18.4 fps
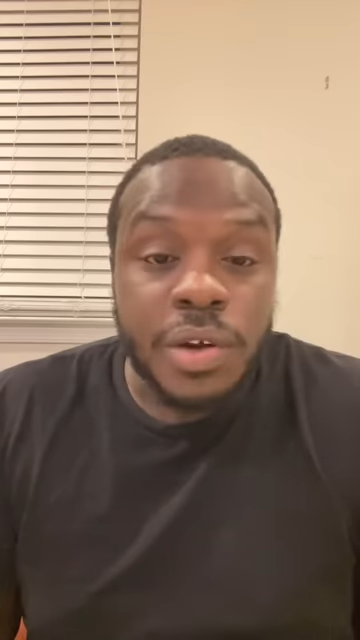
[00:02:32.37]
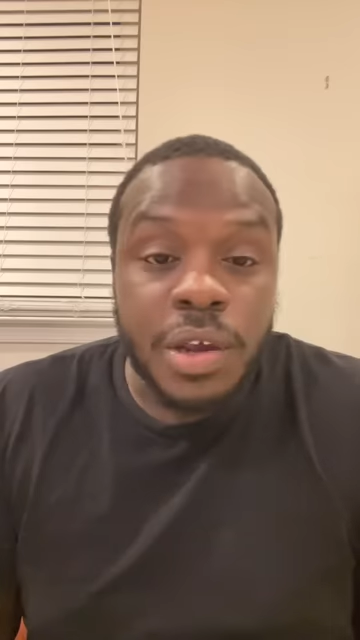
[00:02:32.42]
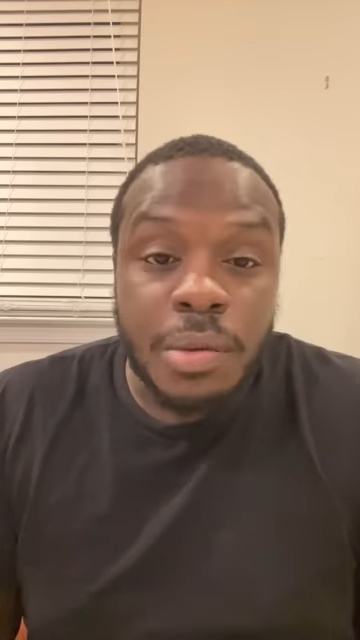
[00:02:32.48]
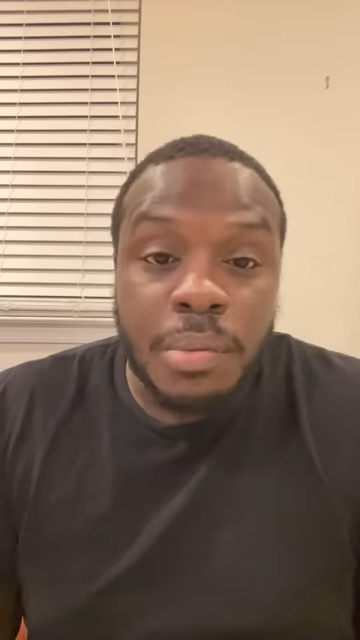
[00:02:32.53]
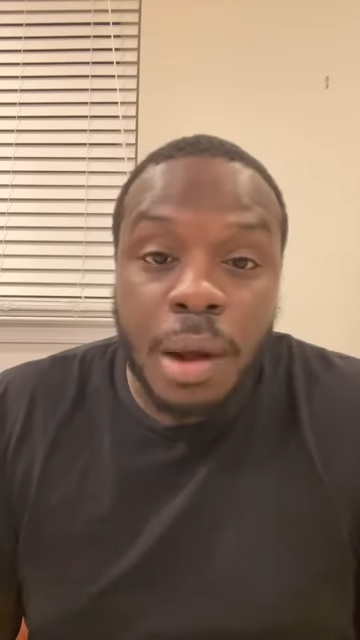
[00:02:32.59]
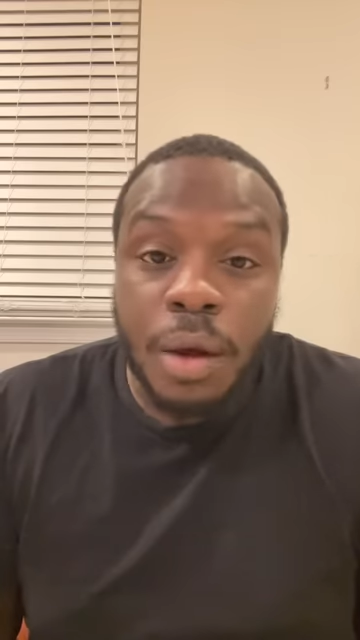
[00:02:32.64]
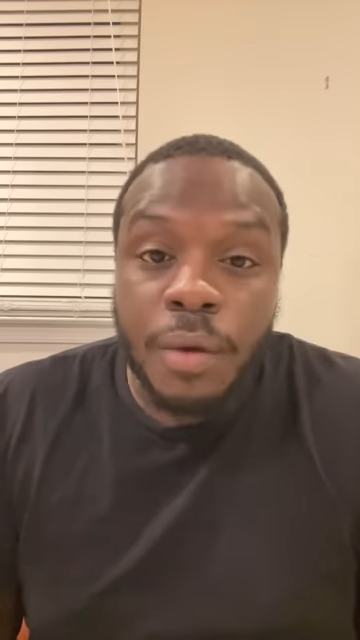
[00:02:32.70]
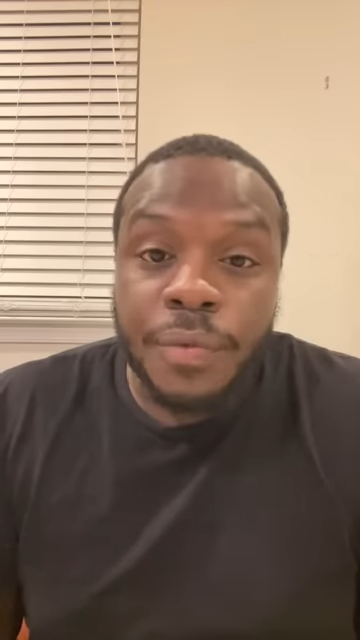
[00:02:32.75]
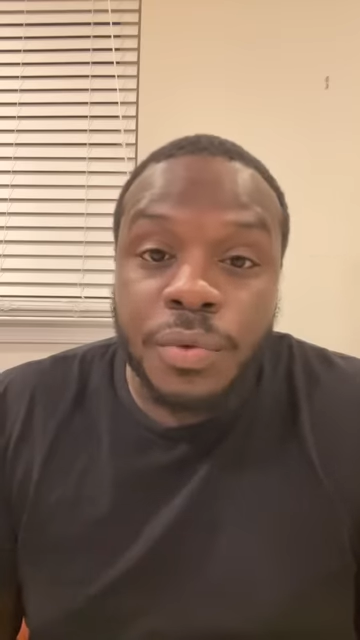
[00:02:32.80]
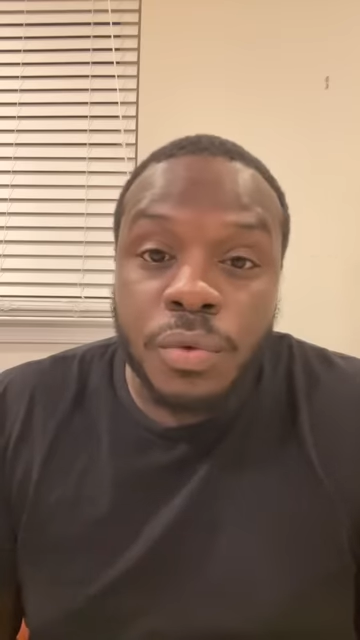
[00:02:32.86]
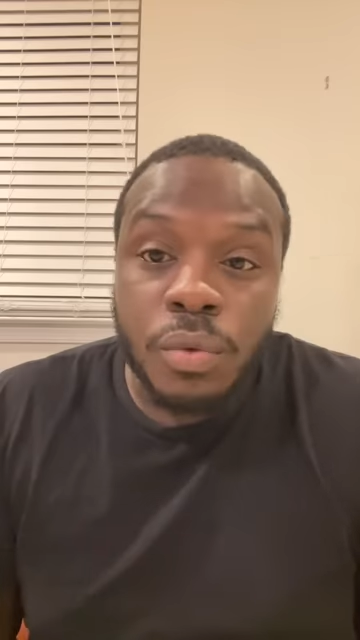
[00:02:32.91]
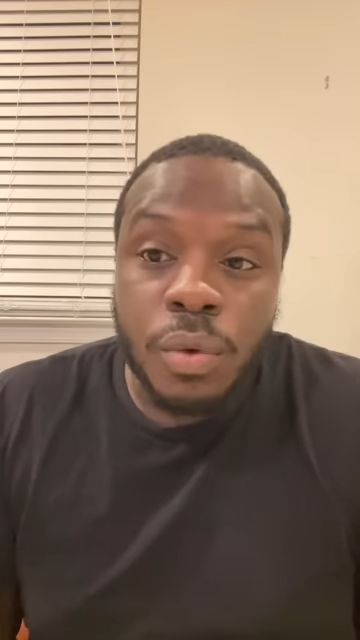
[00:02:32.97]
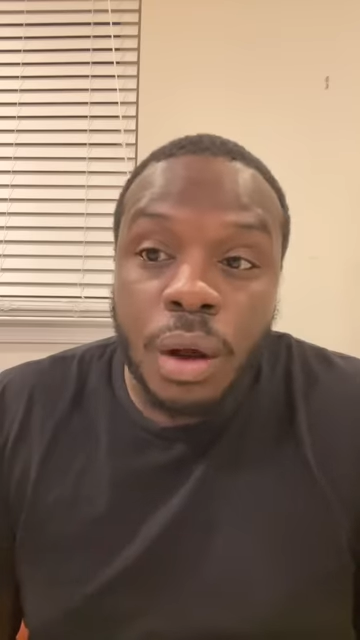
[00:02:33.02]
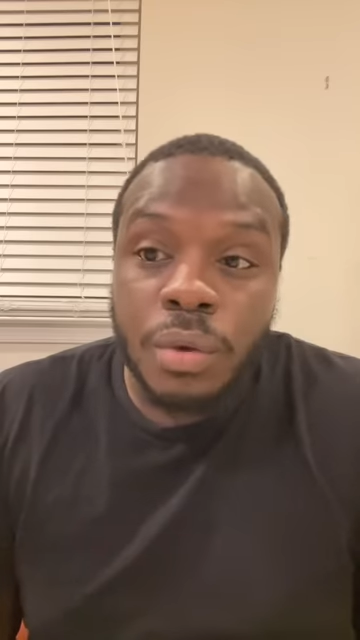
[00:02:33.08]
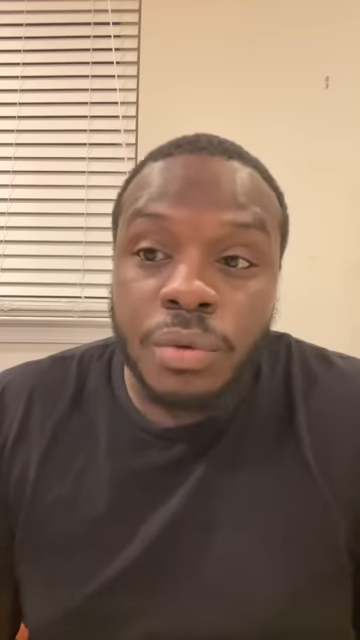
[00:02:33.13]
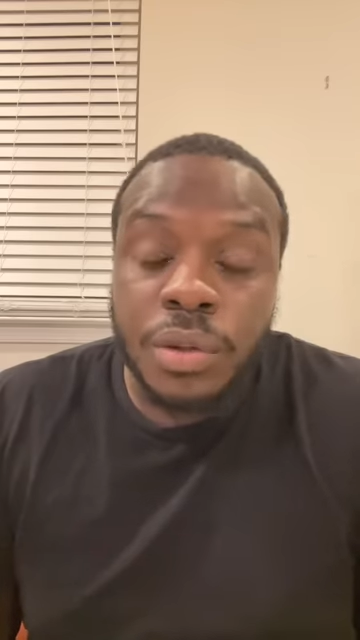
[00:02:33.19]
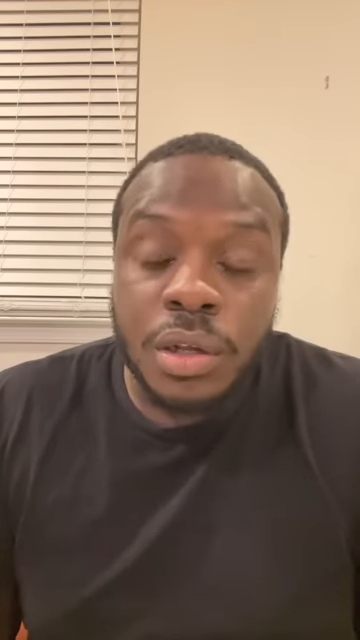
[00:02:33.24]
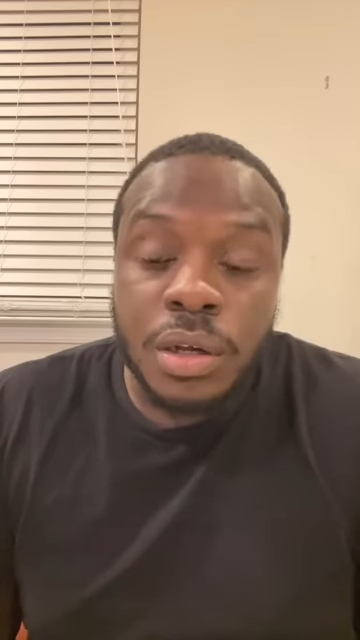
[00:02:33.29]
him out
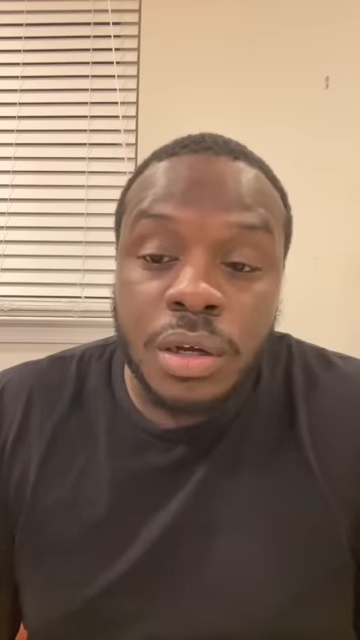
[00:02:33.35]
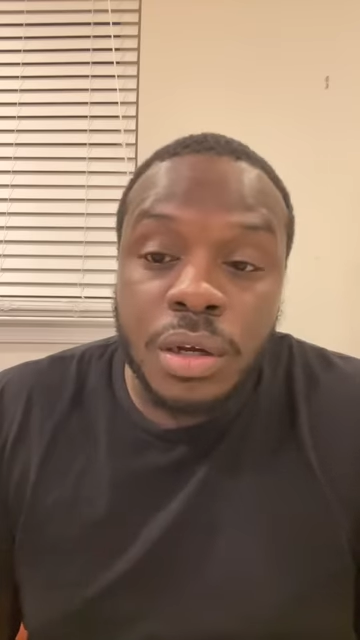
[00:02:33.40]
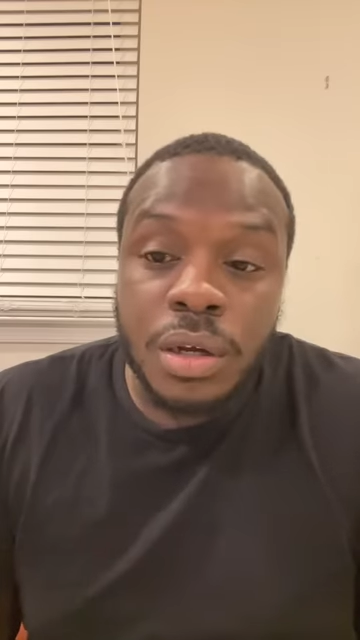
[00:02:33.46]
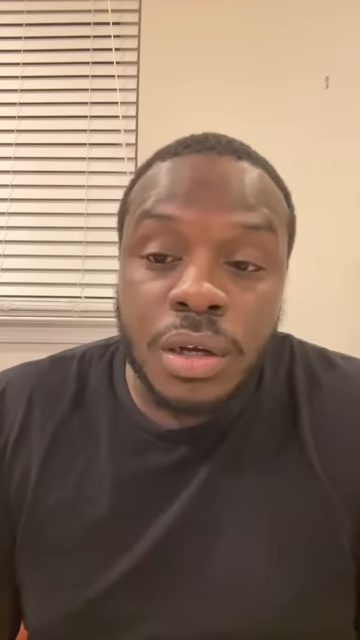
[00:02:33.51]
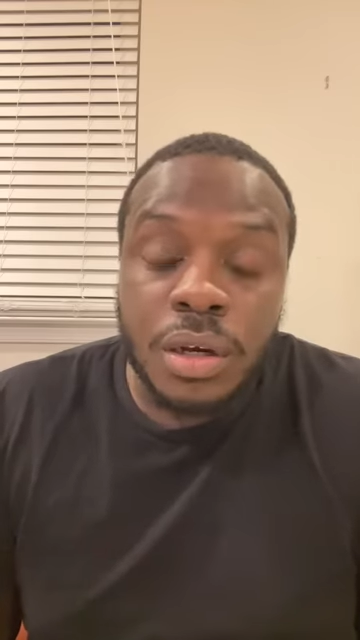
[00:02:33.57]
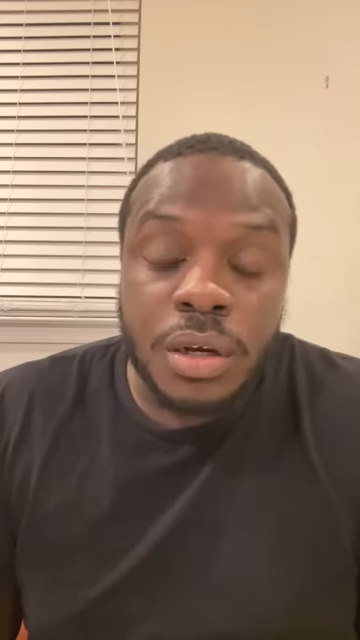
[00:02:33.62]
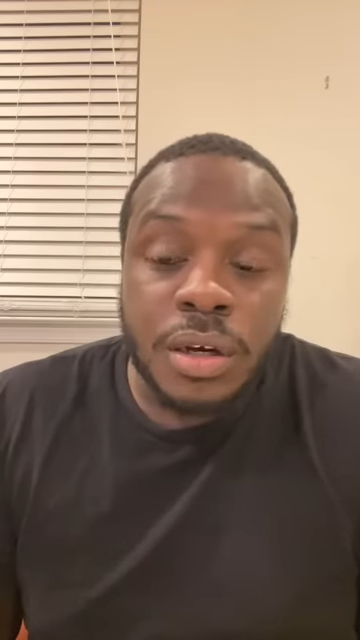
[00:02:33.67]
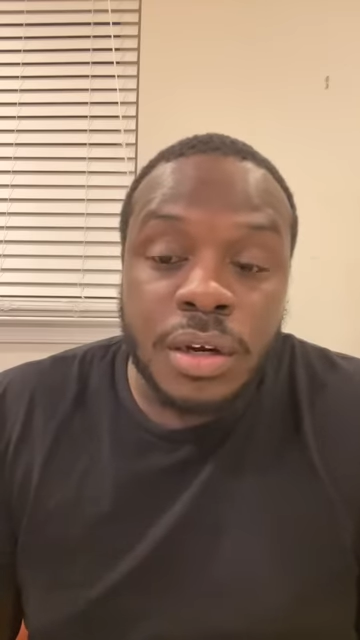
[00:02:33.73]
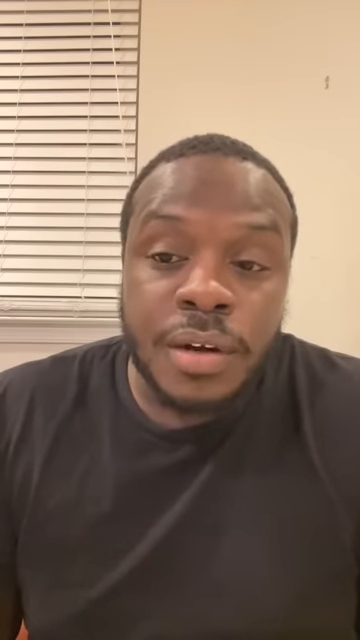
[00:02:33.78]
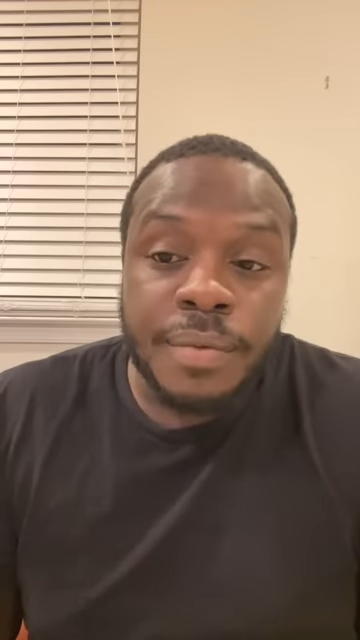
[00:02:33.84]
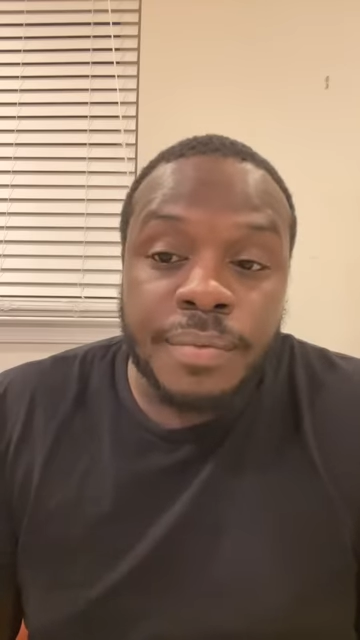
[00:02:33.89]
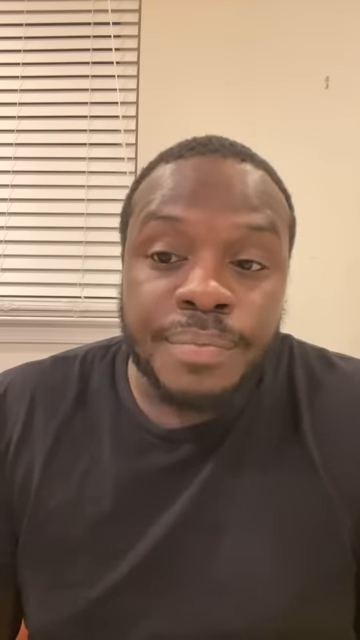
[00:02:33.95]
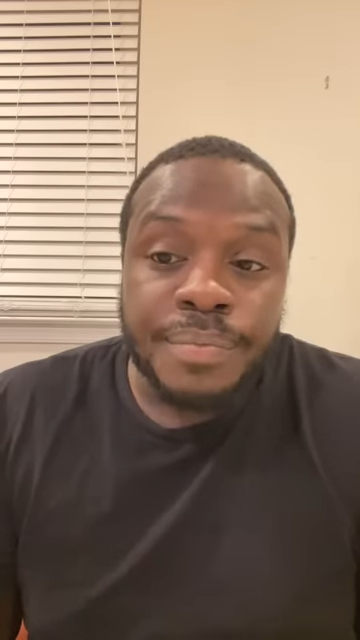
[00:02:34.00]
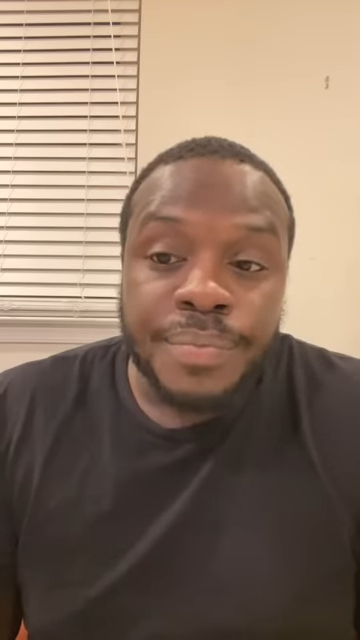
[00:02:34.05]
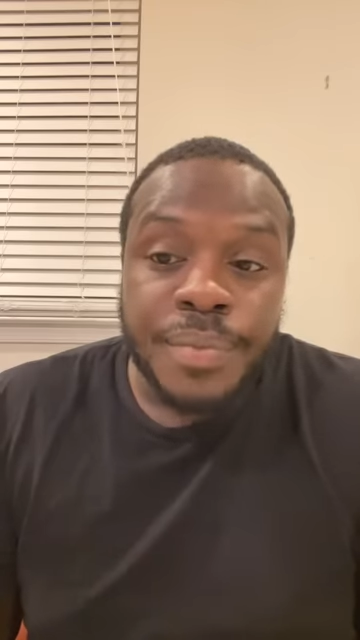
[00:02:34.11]
throughout the